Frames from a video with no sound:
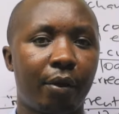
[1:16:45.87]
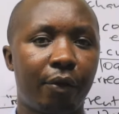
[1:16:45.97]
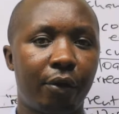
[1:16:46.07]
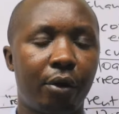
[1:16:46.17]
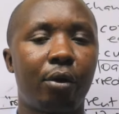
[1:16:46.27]

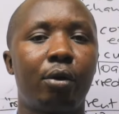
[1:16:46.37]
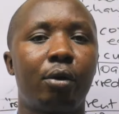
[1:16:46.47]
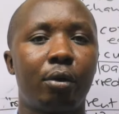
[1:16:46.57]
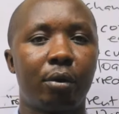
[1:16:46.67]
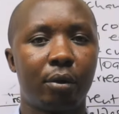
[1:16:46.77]

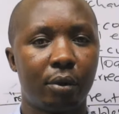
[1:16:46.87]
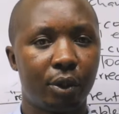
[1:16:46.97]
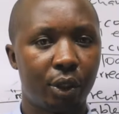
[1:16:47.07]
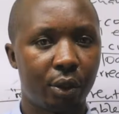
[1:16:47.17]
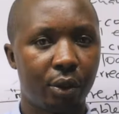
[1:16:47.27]
for
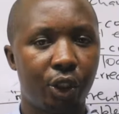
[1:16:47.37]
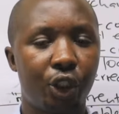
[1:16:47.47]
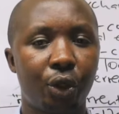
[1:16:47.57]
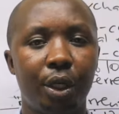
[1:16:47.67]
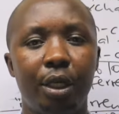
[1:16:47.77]

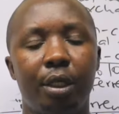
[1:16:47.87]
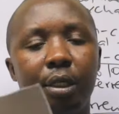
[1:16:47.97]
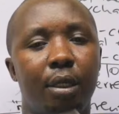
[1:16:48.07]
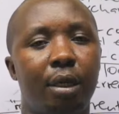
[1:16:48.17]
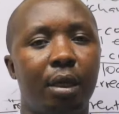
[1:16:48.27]
joining
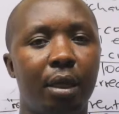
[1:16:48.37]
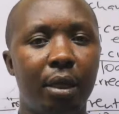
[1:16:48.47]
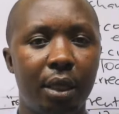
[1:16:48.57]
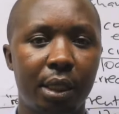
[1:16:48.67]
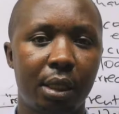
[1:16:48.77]

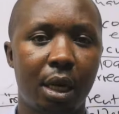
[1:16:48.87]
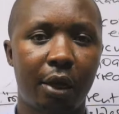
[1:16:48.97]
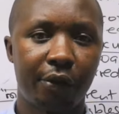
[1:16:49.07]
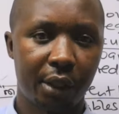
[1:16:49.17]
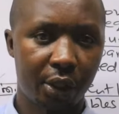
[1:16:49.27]
this
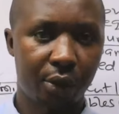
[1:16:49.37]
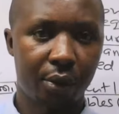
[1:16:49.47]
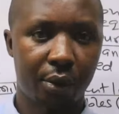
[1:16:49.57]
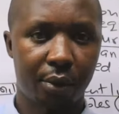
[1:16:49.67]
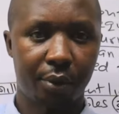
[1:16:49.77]
live
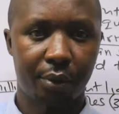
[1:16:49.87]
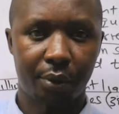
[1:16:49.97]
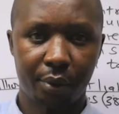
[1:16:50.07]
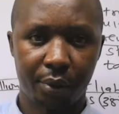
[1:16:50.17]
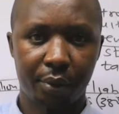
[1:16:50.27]
session.
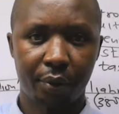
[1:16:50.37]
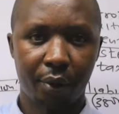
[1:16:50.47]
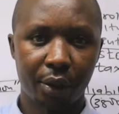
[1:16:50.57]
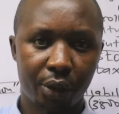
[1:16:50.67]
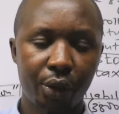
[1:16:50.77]

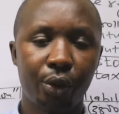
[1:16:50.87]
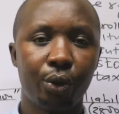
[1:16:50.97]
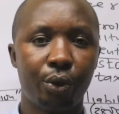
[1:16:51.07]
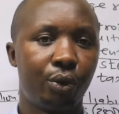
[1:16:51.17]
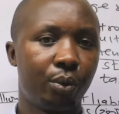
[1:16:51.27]
See
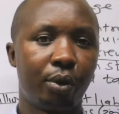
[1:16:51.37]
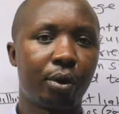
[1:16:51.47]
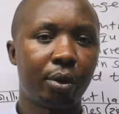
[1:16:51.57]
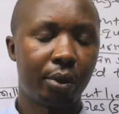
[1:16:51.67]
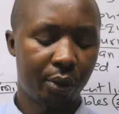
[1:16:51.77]
you
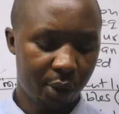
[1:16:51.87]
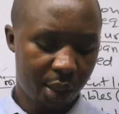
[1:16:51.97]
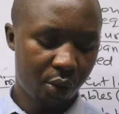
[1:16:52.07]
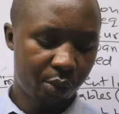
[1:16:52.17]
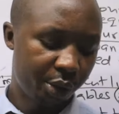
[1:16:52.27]
tomorrow when I
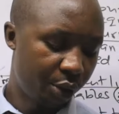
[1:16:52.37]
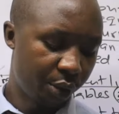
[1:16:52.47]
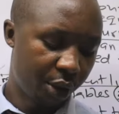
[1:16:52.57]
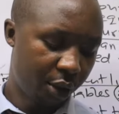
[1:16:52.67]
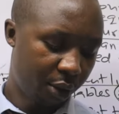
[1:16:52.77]
will be
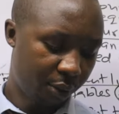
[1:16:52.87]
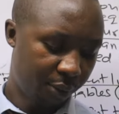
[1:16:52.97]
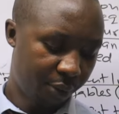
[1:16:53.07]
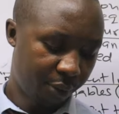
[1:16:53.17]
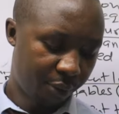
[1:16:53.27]
doing
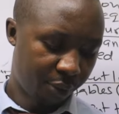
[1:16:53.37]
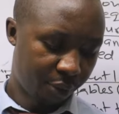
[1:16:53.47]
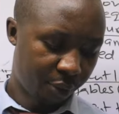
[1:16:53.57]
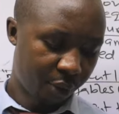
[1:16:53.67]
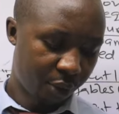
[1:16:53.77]

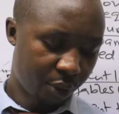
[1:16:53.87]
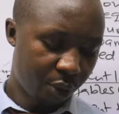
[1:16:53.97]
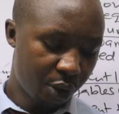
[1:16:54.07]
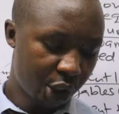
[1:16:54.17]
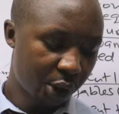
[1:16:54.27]

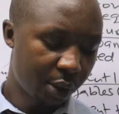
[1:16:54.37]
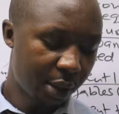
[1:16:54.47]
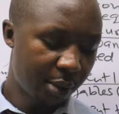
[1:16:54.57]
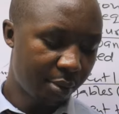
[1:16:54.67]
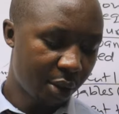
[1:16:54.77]
question
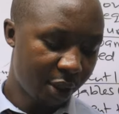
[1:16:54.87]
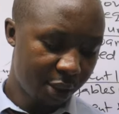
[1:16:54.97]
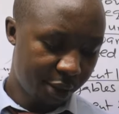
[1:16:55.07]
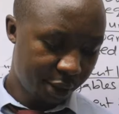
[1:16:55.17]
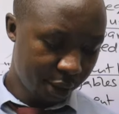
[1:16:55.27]
number
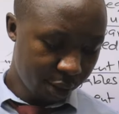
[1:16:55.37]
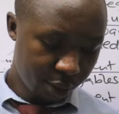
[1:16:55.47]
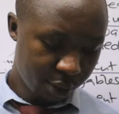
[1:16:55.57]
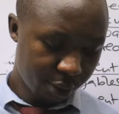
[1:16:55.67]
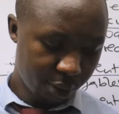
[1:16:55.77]
1C
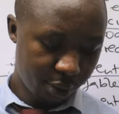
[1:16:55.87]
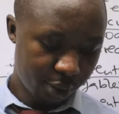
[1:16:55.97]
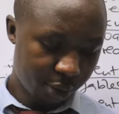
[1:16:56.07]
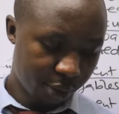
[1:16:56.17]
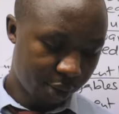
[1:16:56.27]

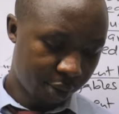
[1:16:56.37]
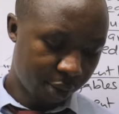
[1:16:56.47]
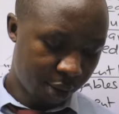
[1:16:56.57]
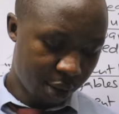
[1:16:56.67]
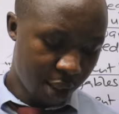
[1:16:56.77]

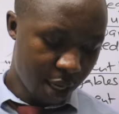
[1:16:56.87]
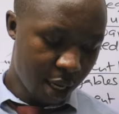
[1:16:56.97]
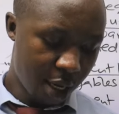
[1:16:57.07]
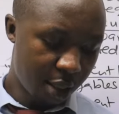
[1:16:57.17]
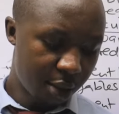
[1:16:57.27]

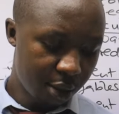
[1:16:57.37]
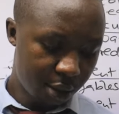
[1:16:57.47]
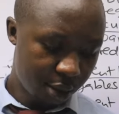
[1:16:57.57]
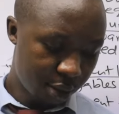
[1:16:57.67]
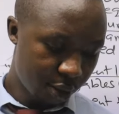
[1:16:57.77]
and
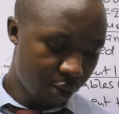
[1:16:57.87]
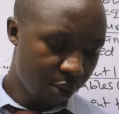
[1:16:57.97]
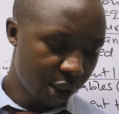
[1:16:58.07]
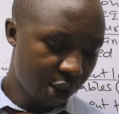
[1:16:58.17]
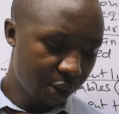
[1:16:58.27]

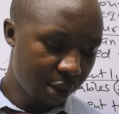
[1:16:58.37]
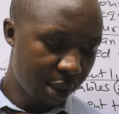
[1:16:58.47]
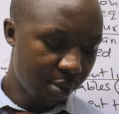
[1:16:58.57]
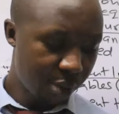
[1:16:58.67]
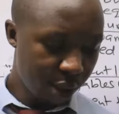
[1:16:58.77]
question
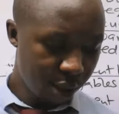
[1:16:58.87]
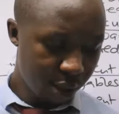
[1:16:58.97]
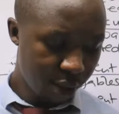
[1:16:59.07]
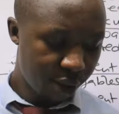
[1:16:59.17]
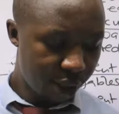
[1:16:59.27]
number
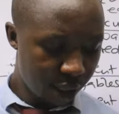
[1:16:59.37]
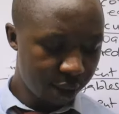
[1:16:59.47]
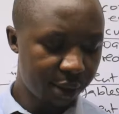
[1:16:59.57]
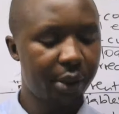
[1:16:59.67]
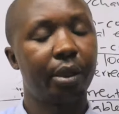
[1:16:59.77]

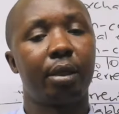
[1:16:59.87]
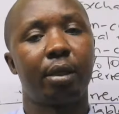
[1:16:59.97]
3C